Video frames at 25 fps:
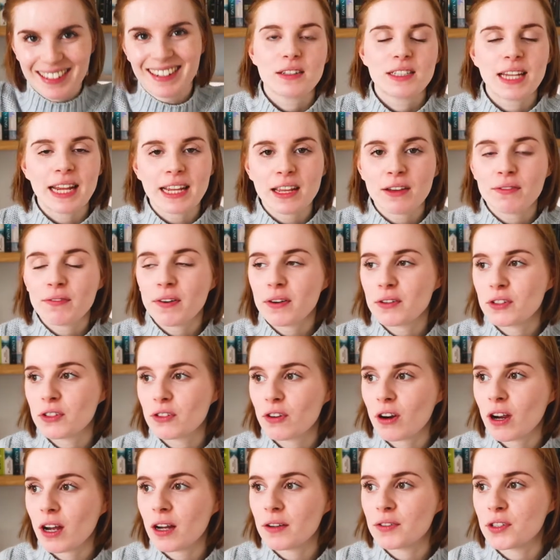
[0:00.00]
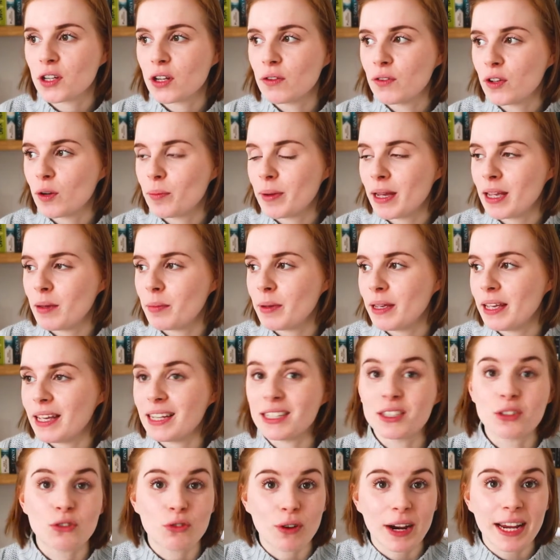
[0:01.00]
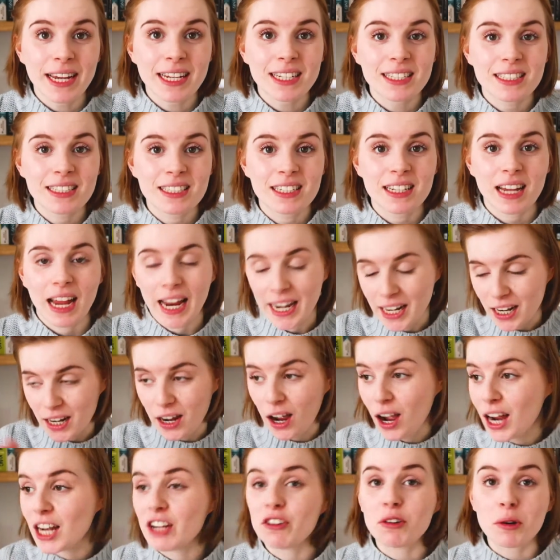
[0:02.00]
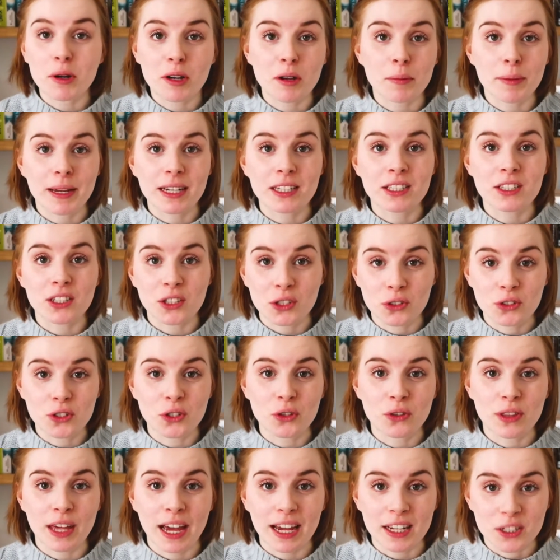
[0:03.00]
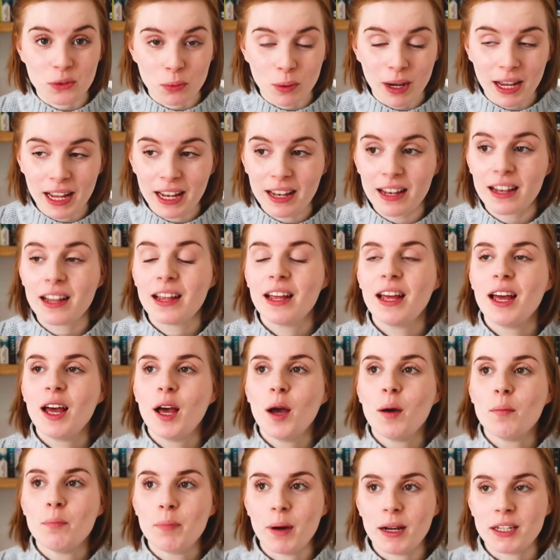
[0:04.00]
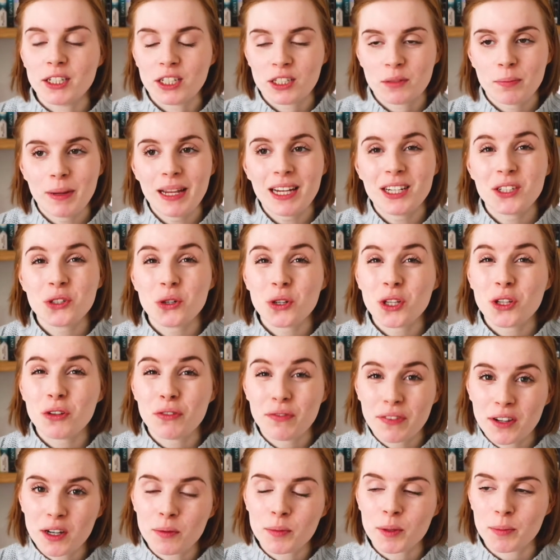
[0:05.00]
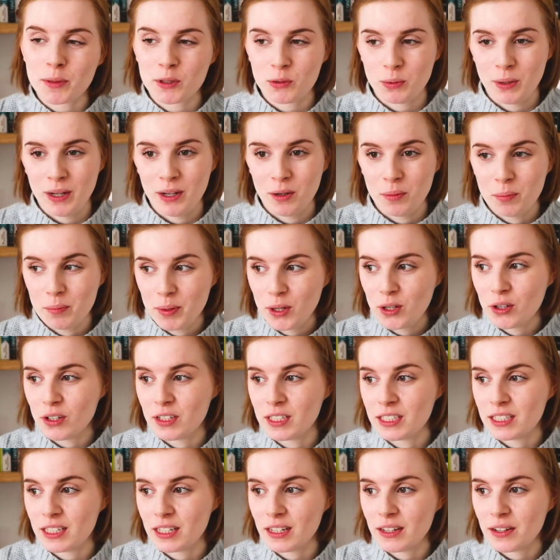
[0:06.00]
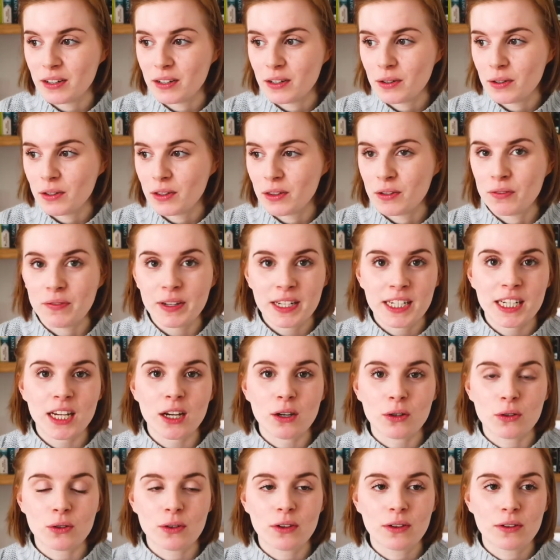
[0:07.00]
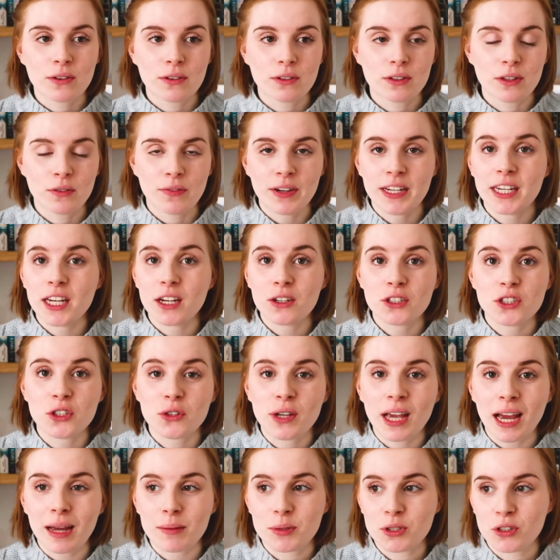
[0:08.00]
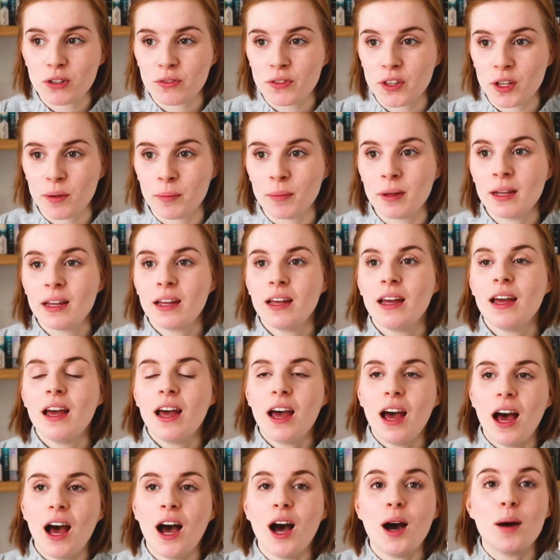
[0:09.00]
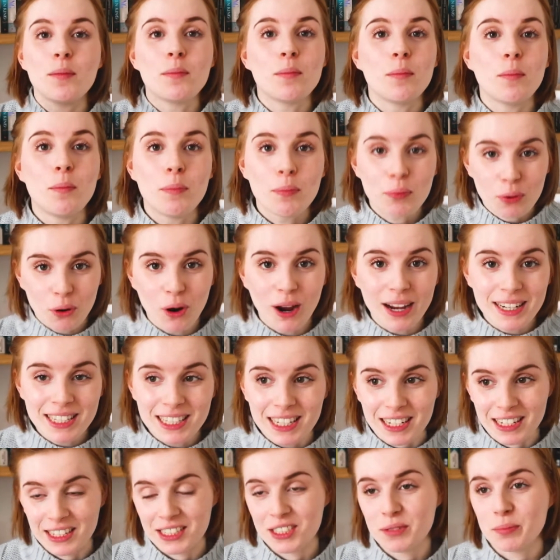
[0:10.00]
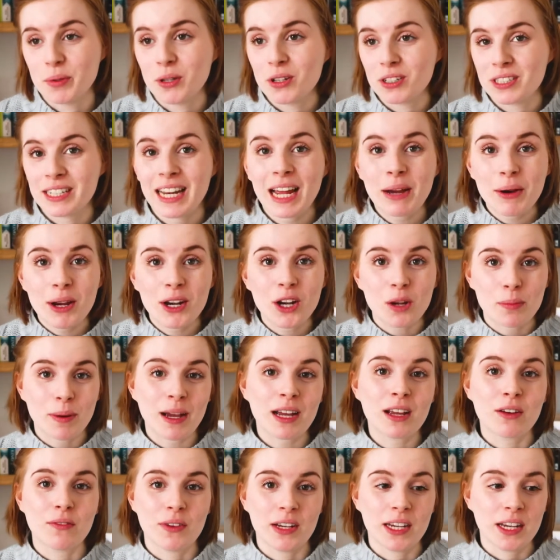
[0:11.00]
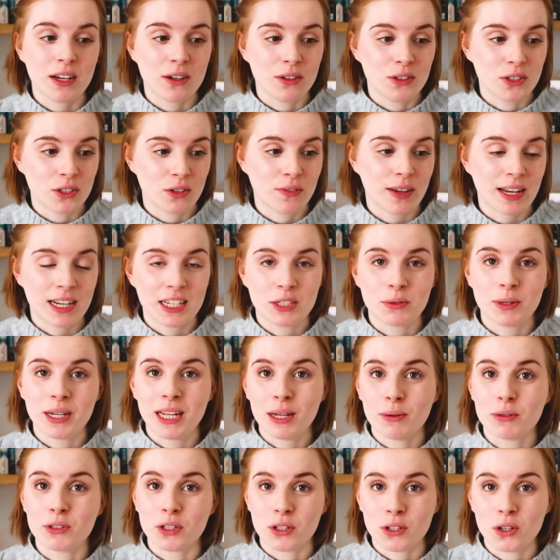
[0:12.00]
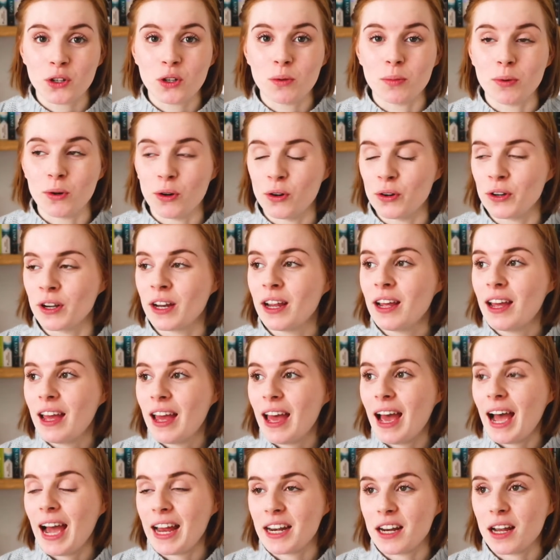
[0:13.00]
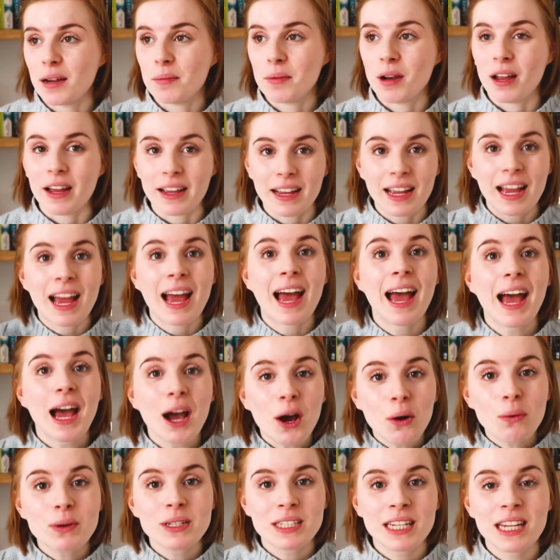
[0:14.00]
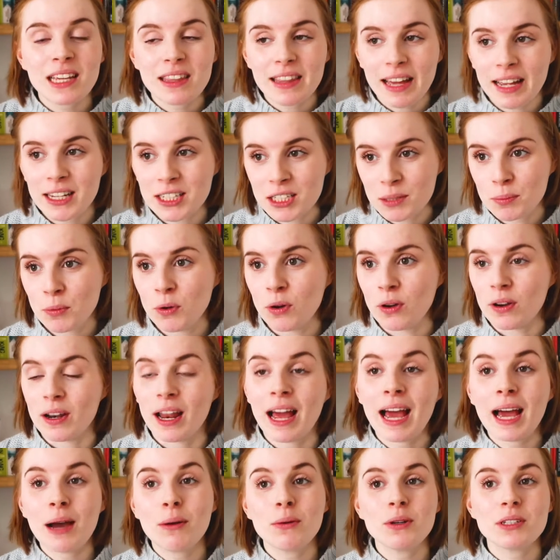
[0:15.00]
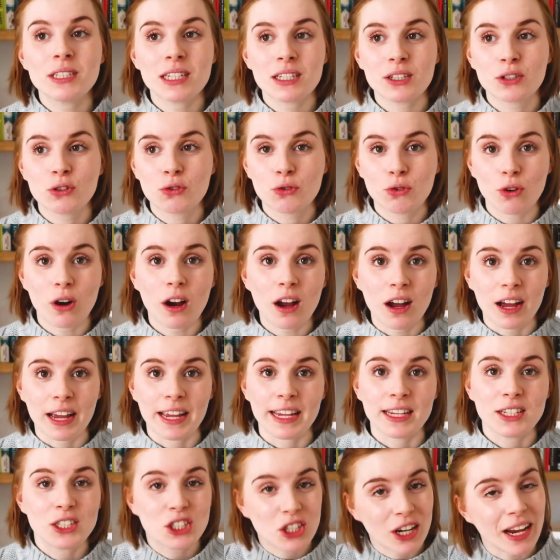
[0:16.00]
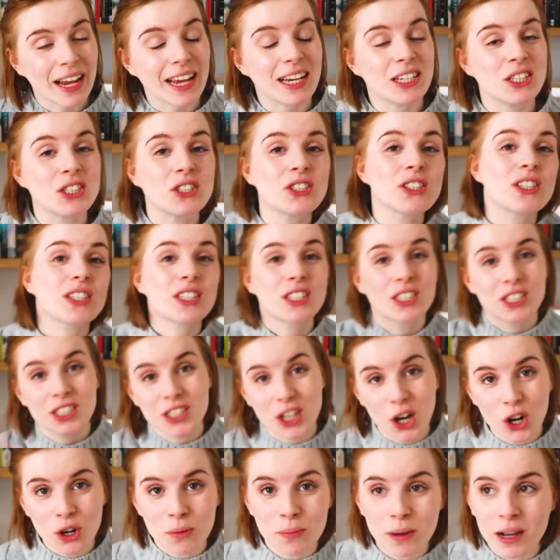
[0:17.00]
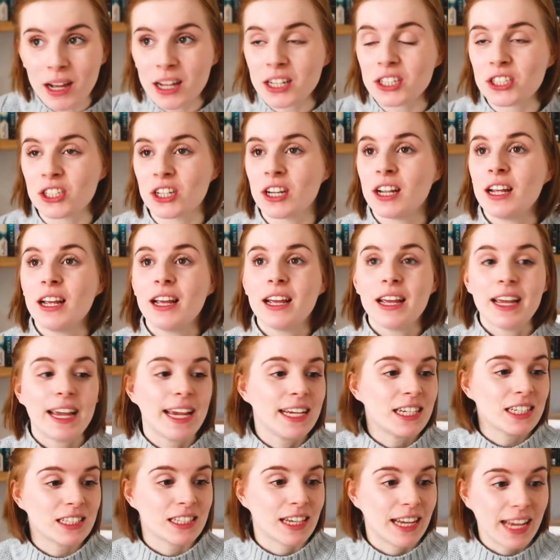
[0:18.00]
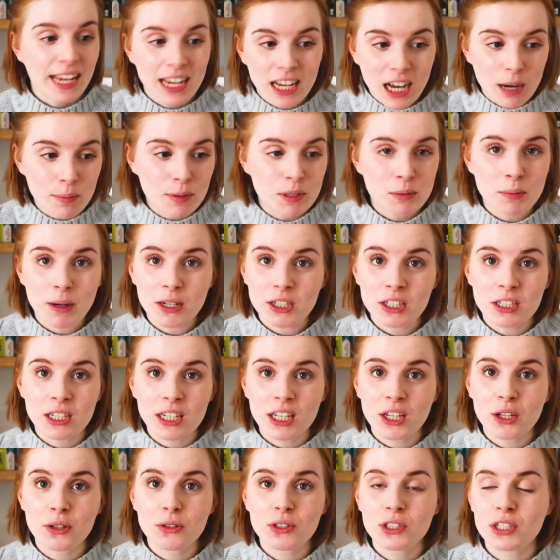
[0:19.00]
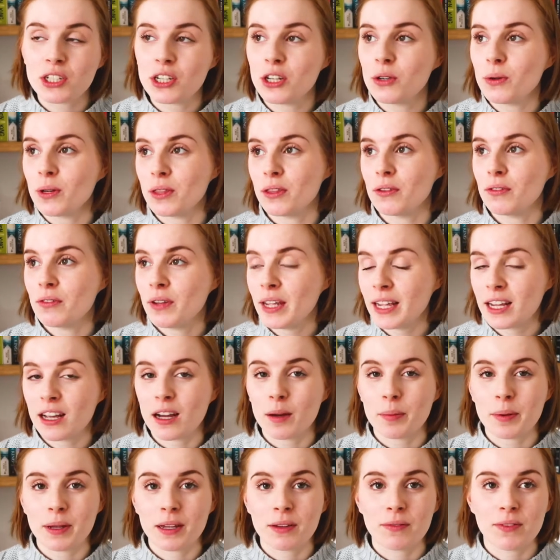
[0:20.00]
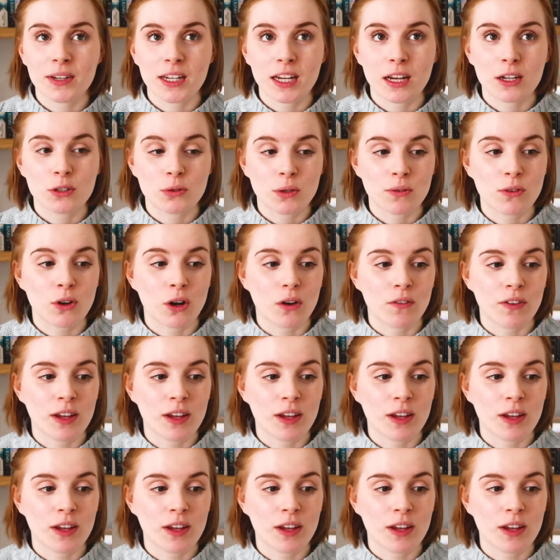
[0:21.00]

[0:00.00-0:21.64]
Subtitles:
Taking photographs of your baby is great, and I highly recommend you do that as well, but just make sure you film them as well, because the videos you capture of them are priceless. Because now I look back at videos of Ellis when he was a newborn and I'm like, how was he that small? How has his cry changed so much? He doesn't hiccup as much as he used to, and the hiccuping videos we've